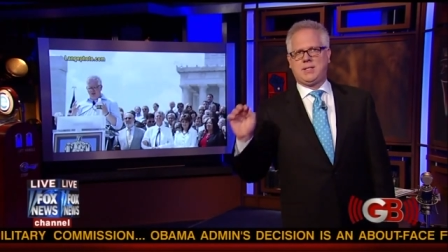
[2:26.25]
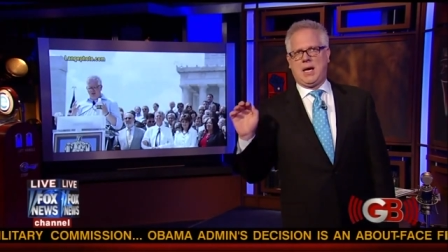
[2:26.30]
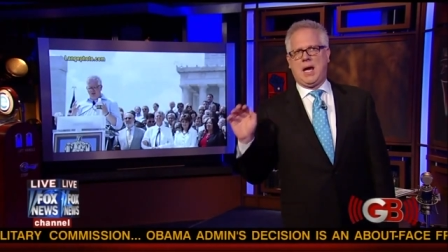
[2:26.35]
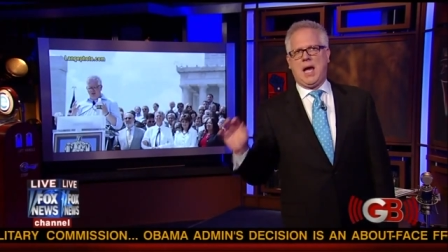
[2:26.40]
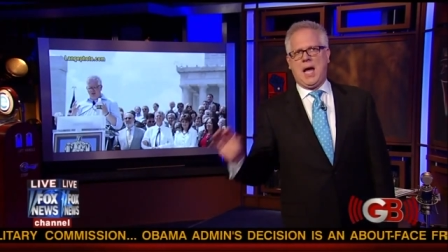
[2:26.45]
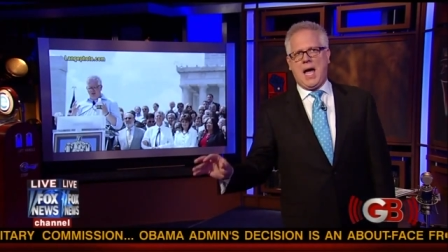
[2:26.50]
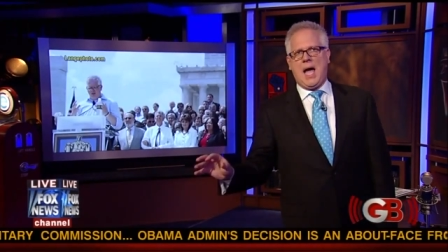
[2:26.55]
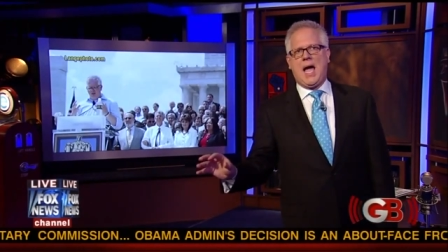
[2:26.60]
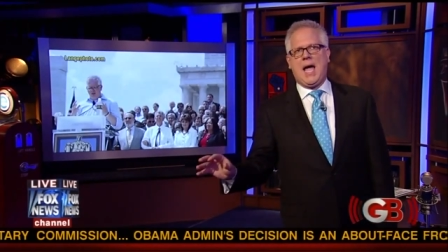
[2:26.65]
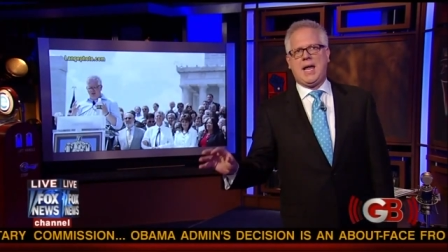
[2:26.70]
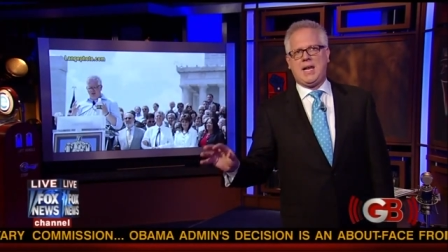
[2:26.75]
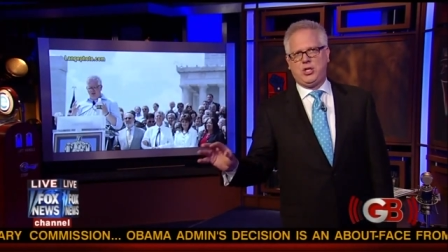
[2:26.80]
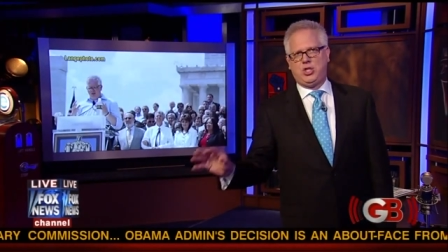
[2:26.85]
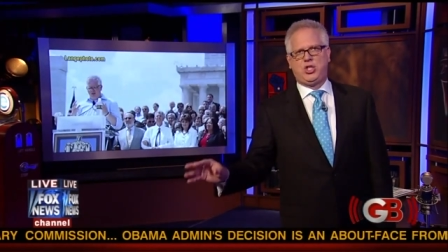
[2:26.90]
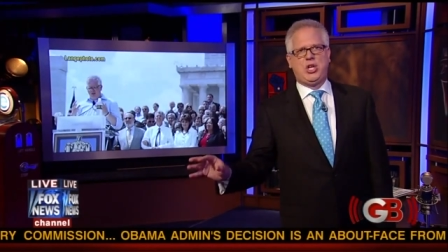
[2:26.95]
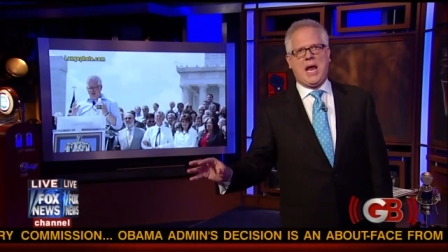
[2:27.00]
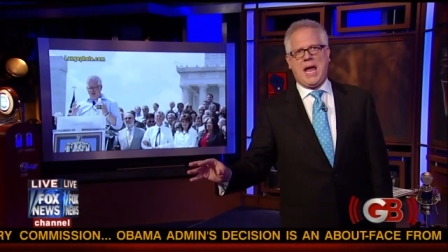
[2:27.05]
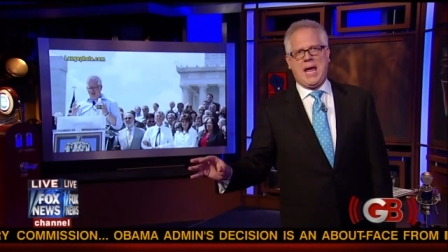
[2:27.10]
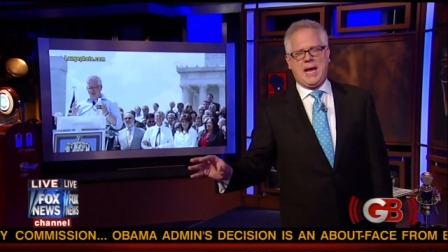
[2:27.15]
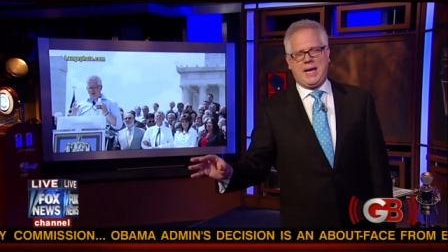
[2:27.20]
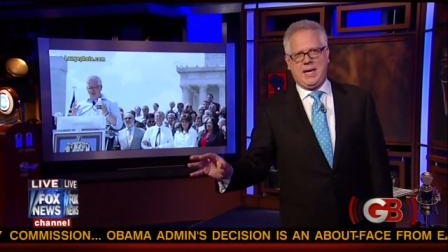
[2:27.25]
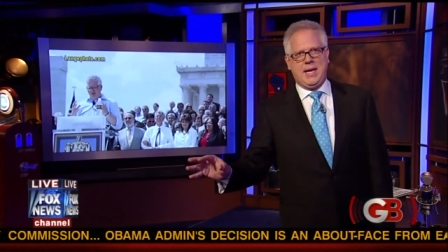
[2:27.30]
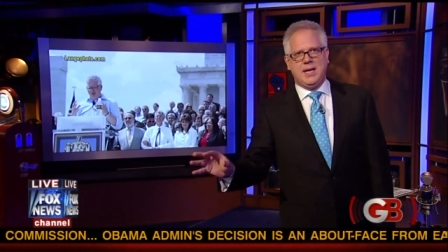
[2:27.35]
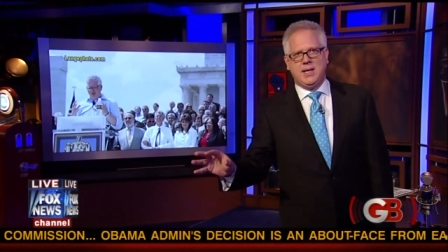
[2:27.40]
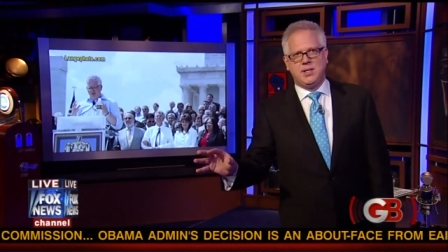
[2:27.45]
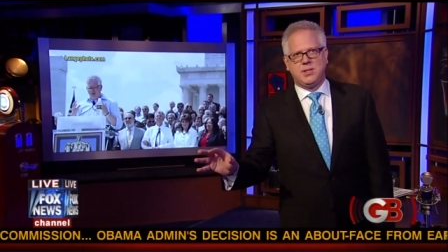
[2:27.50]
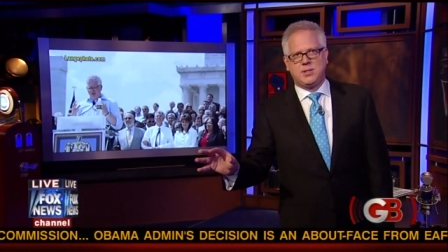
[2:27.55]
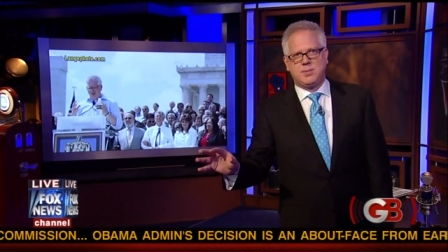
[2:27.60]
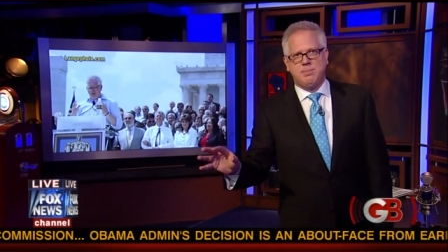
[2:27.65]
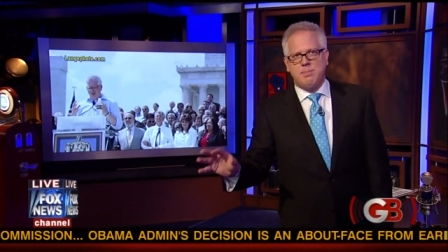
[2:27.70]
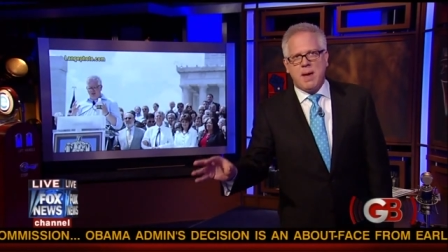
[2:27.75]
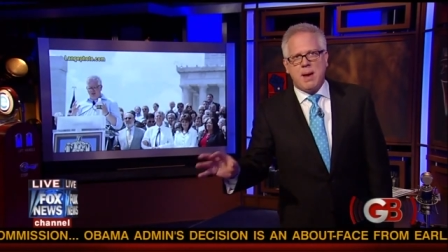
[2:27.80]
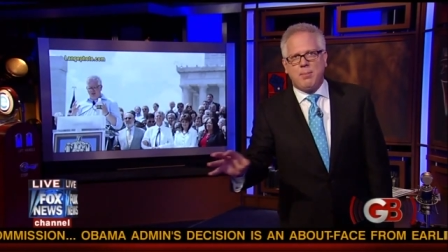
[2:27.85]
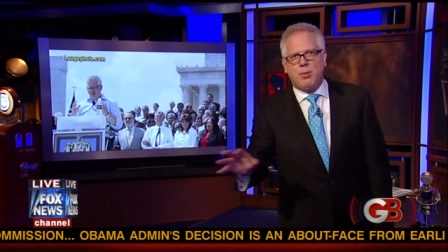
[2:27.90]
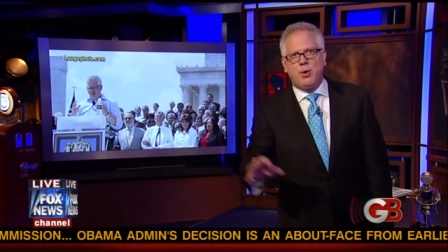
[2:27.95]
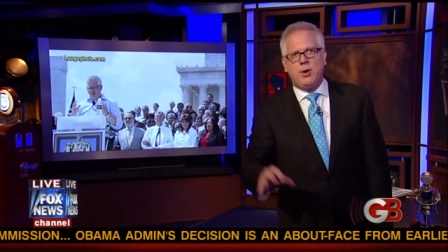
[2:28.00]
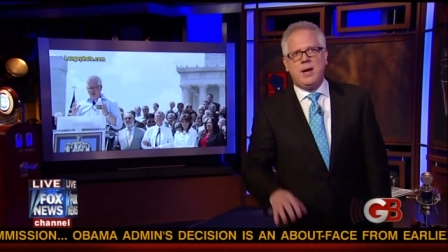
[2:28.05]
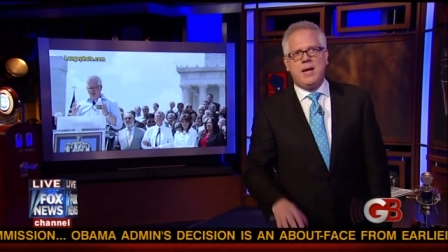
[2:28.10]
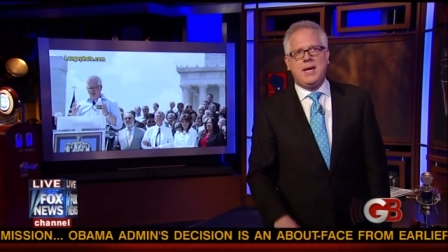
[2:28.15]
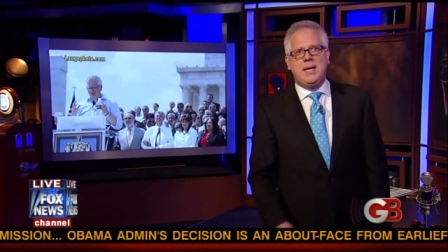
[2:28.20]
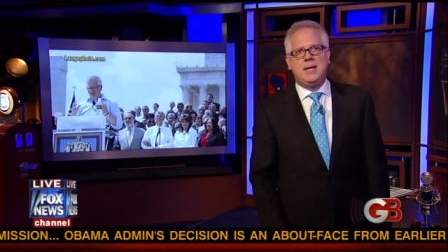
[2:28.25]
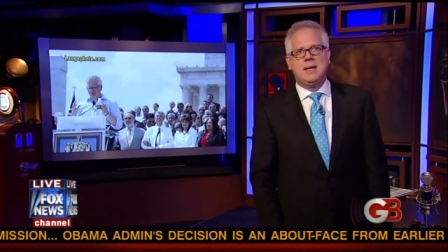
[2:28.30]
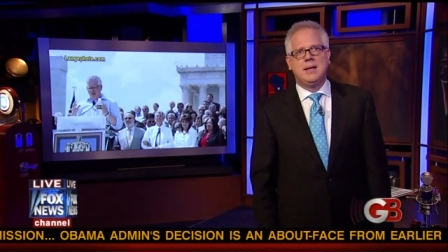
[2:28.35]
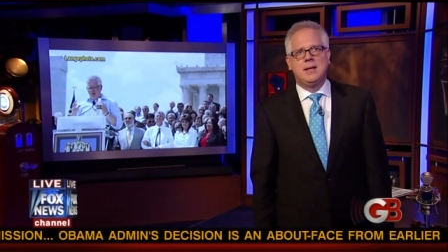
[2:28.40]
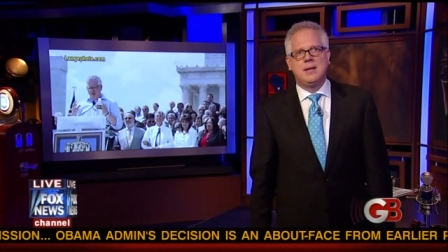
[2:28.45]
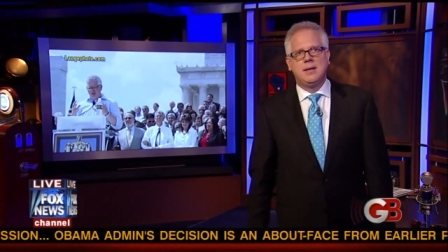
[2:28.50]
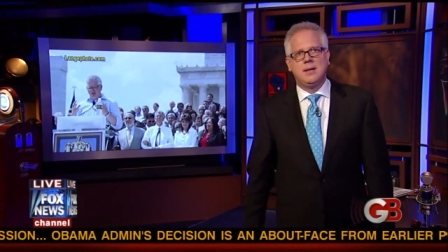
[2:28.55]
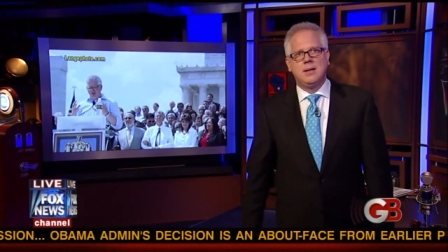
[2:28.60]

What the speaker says: to hijack his memory,